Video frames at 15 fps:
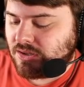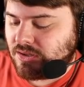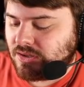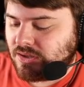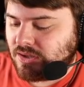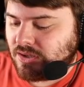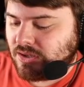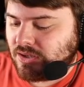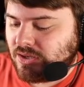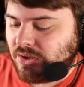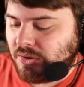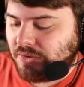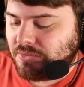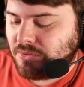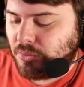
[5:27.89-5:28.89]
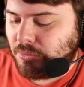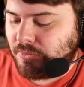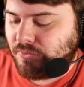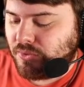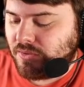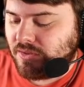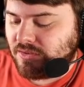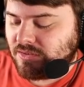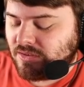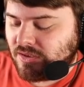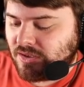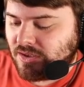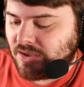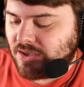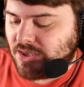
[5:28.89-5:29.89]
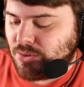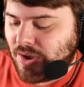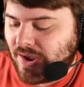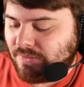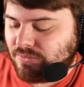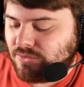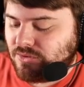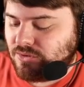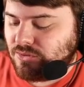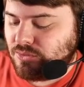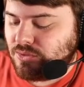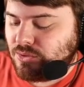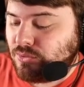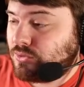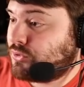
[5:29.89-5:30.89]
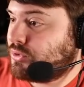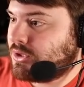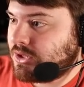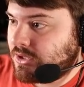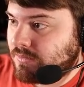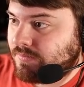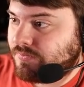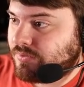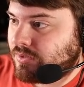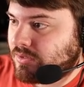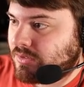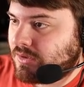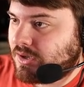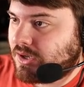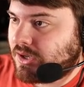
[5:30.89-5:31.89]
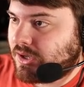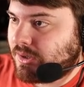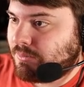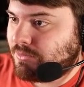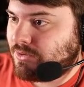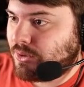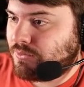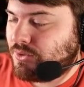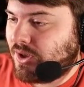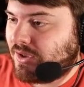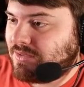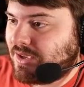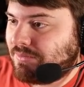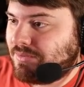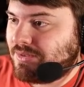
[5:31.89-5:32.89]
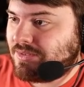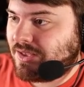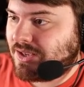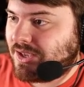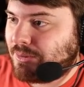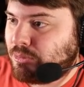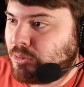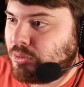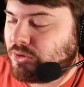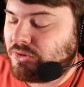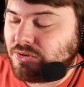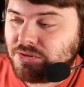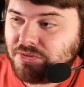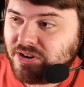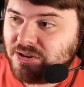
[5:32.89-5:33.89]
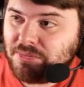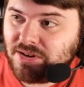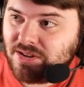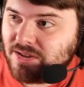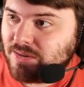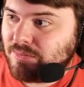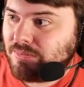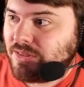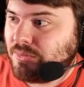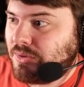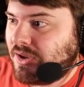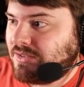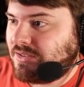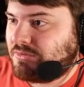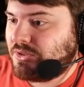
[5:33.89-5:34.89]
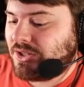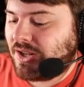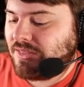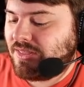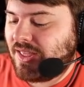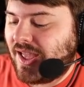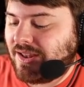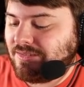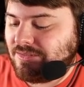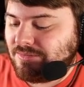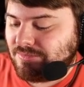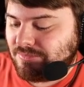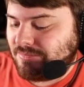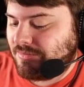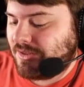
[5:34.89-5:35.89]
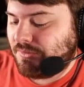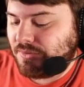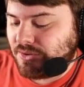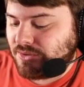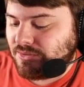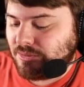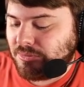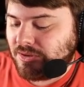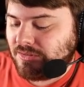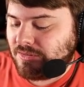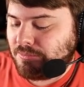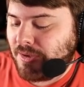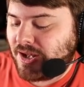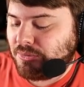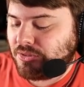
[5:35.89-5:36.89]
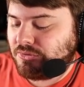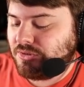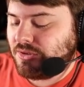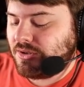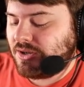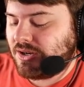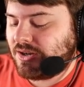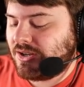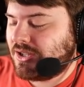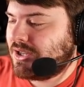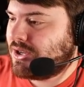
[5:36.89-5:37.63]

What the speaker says: No, it was the one before this. You have to use Krillin. So if you guys have the Zenkai Purple Krillin, I recommend him. Otherwise, it's really not that difficult. I mean, it says battle with Krillin here.